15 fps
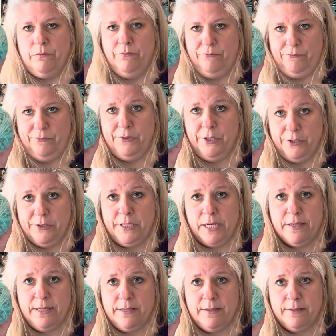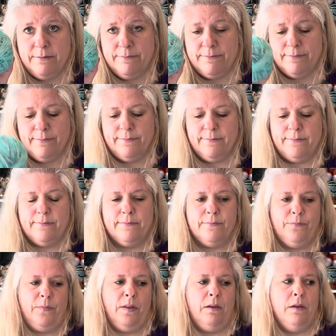Looks like this.
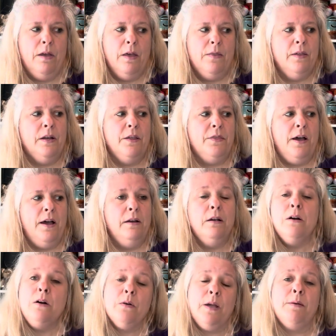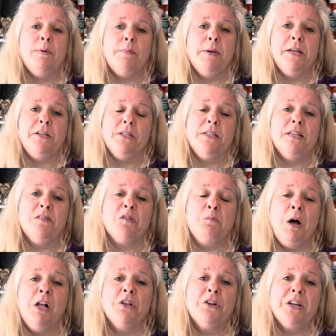Then I thought, okay, maybe I just need
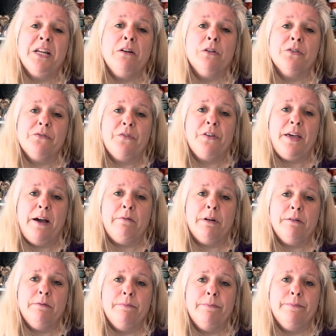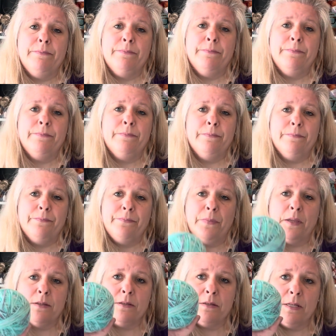smaller needles for that one.
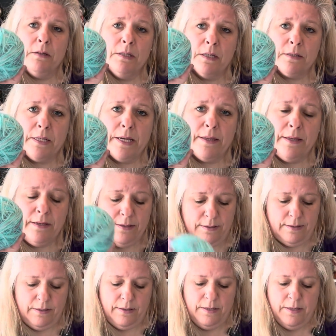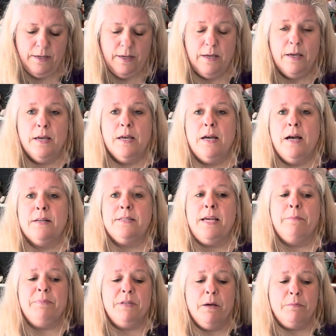Still looks like this.
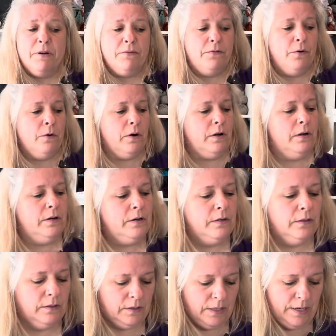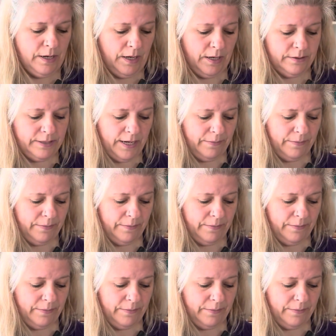Attempt number 4. I